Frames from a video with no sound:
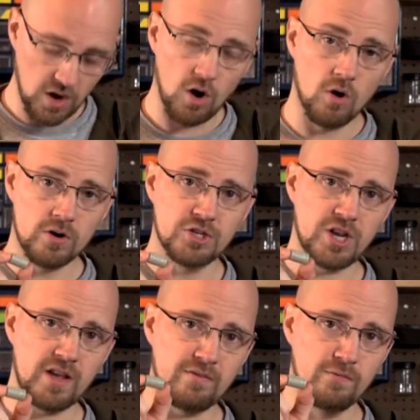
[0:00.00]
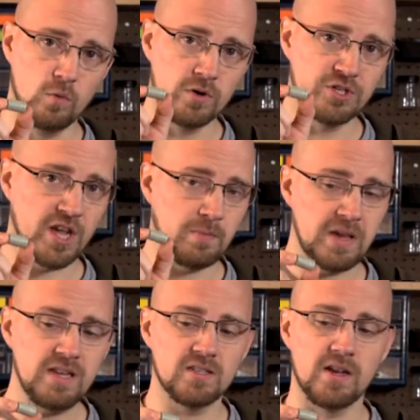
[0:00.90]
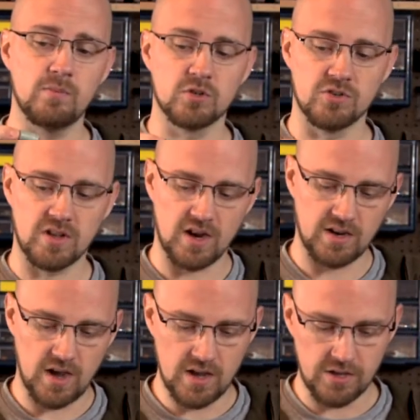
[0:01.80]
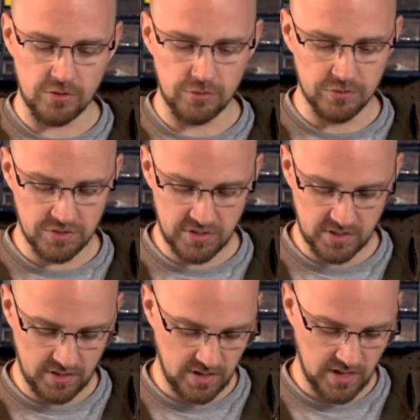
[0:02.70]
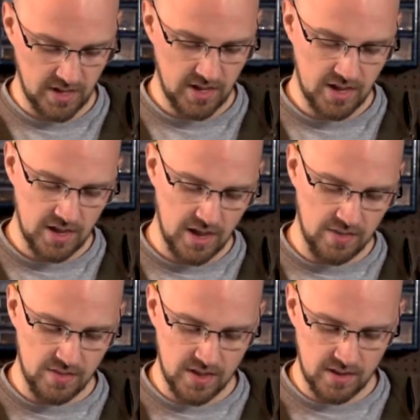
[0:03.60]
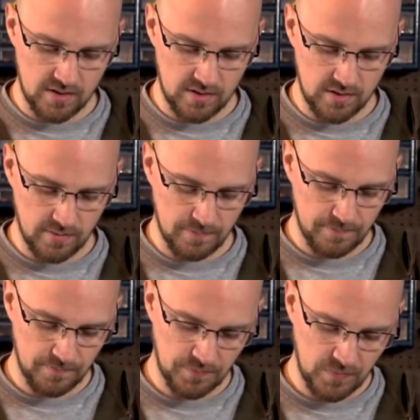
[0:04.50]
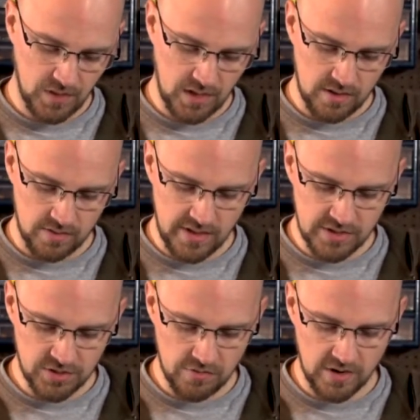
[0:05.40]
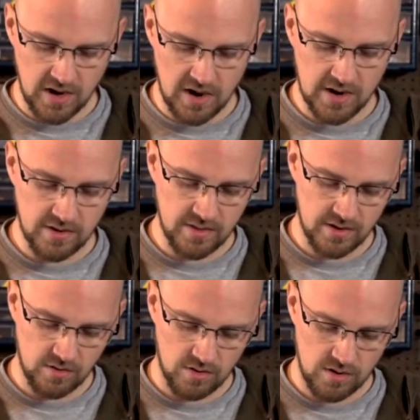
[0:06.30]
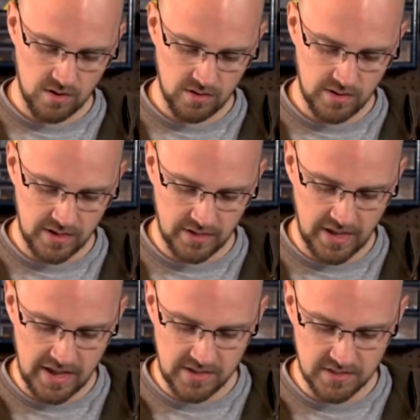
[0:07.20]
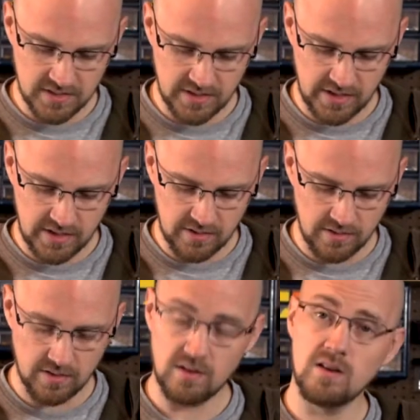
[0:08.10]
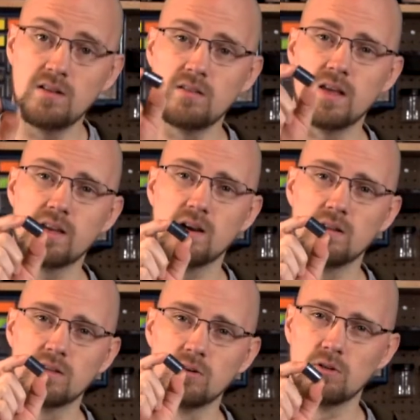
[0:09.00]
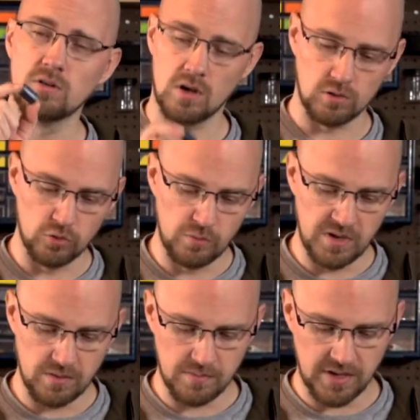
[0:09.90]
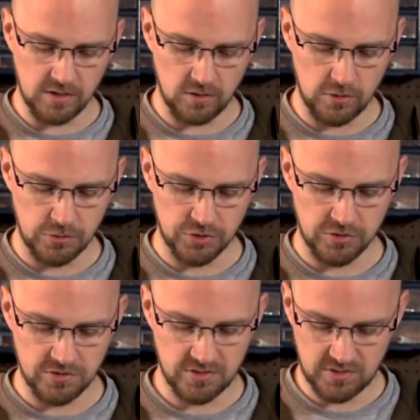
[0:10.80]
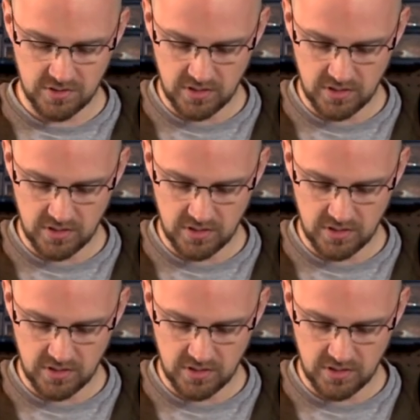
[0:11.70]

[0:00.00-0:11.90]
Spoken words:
RJ-4JP type, which are the kind I used, and then these are the kind that are encased in like little aluminum enclosures.